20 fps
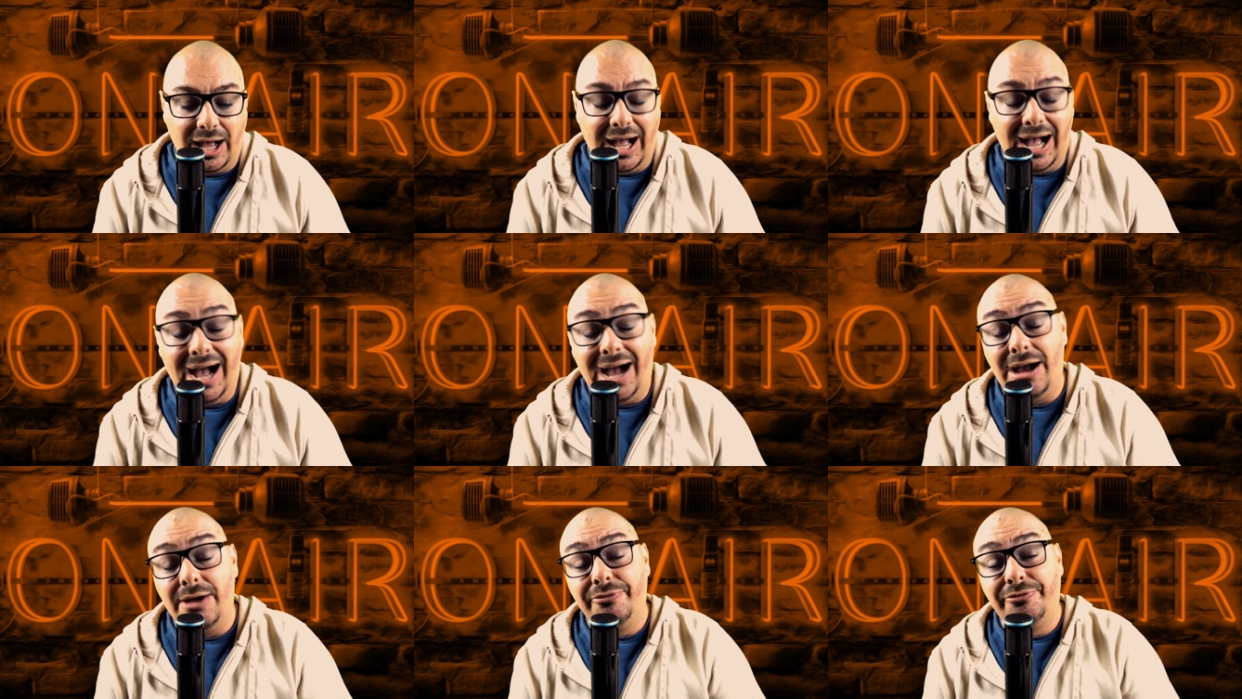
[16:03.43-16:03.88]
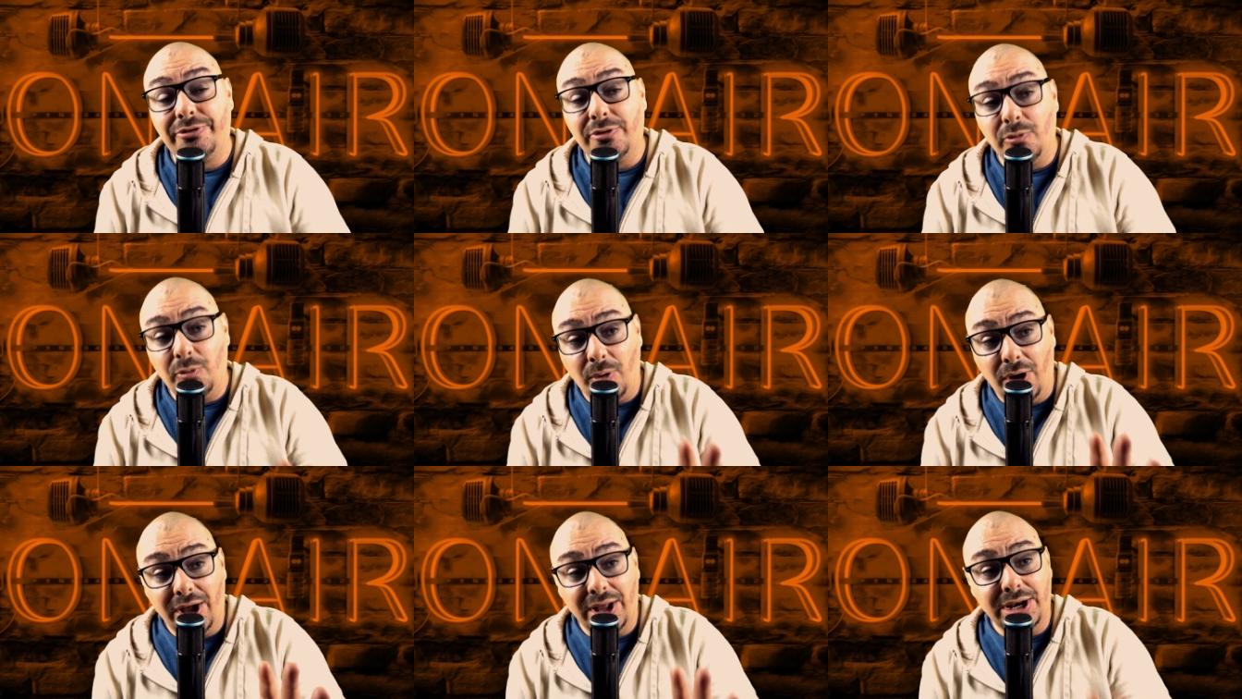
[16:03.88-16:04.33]
I for
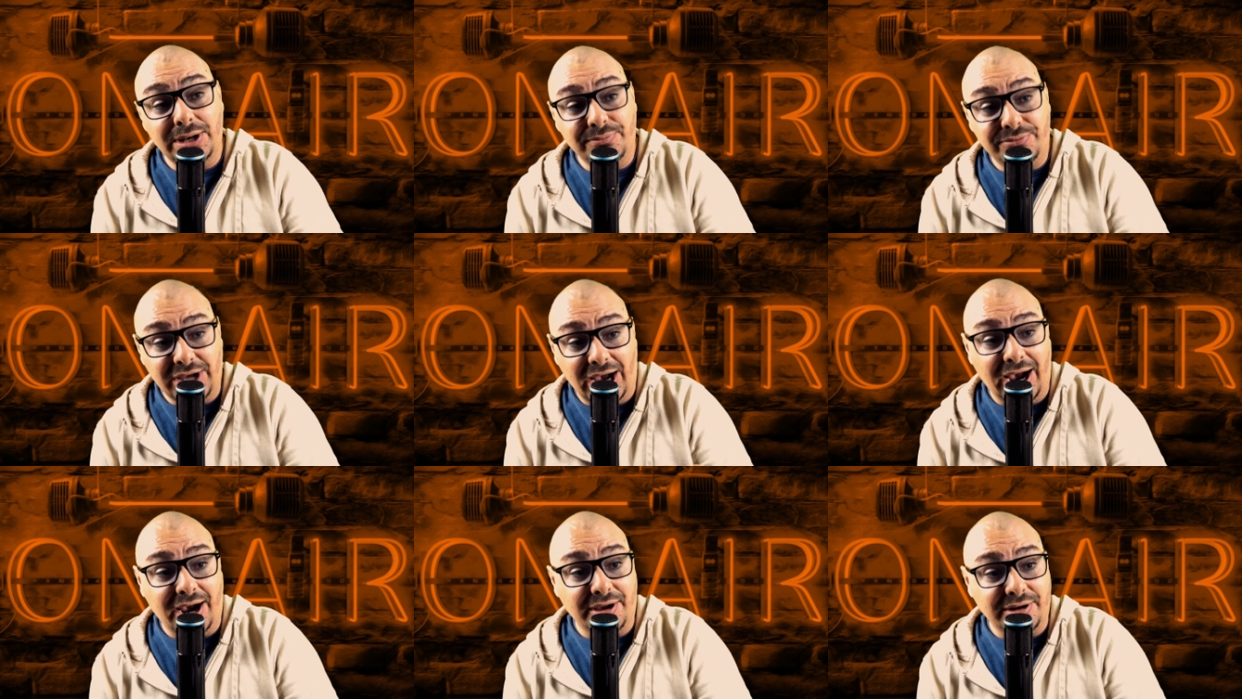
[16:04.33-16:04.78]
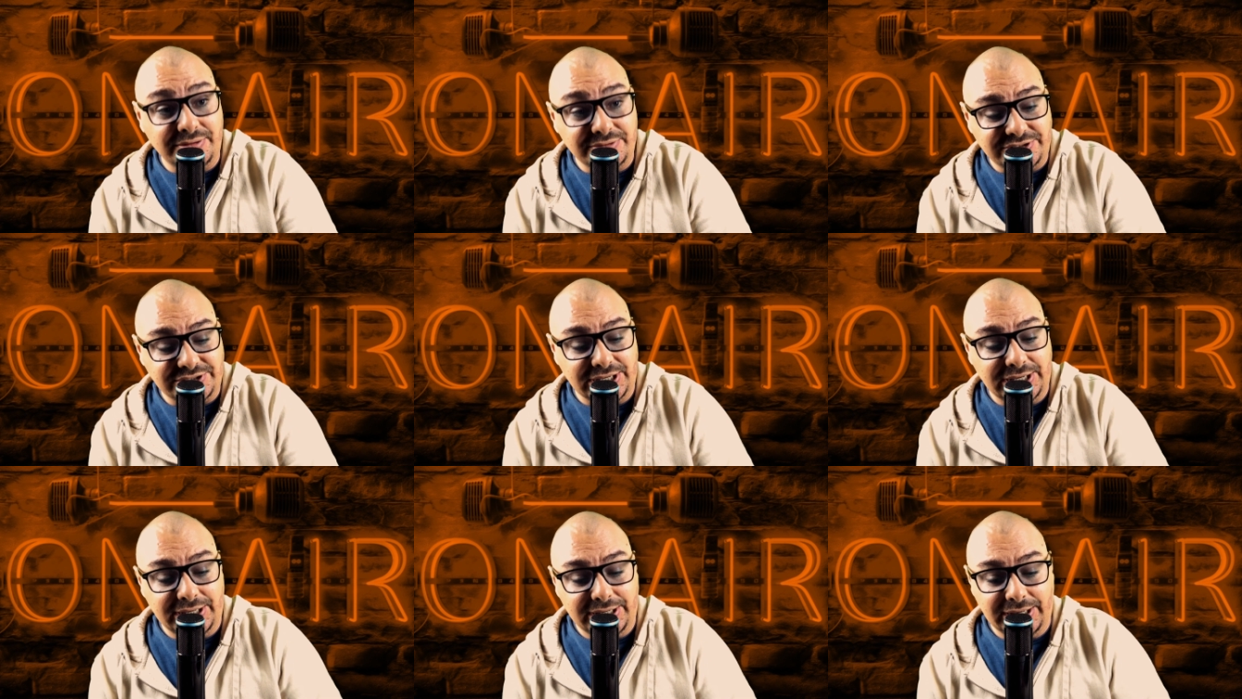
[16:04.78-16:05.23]
one am tired of
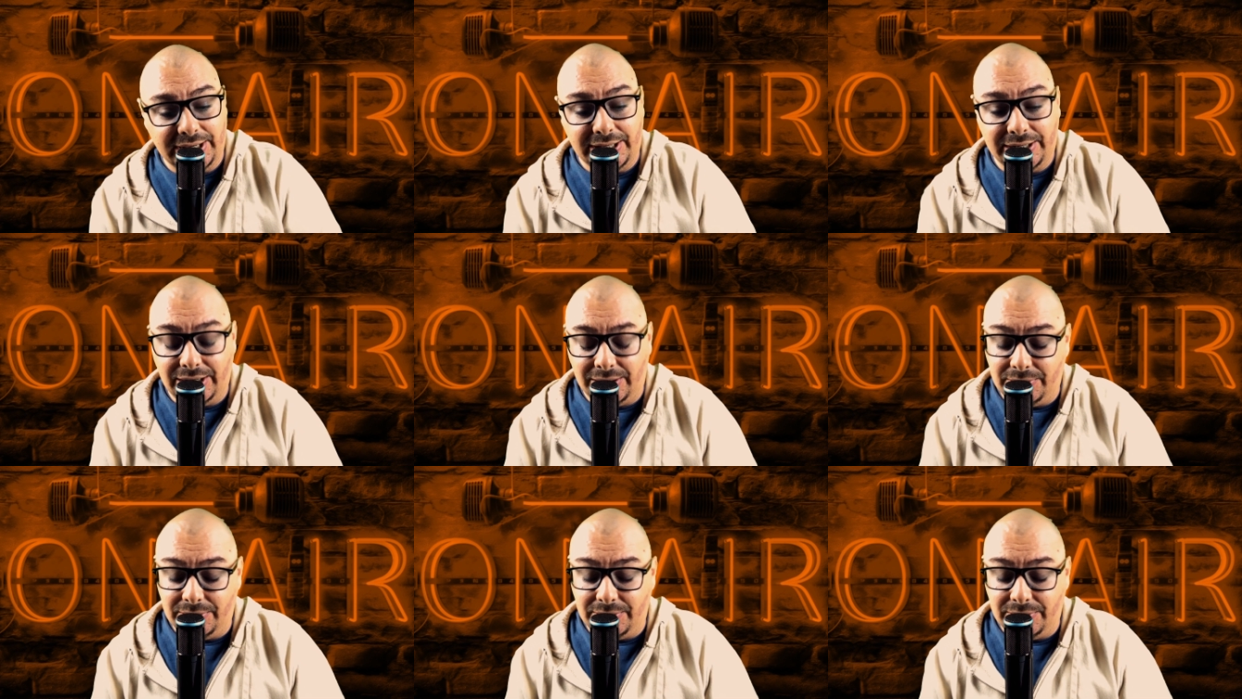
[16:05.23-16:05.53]
seeing it.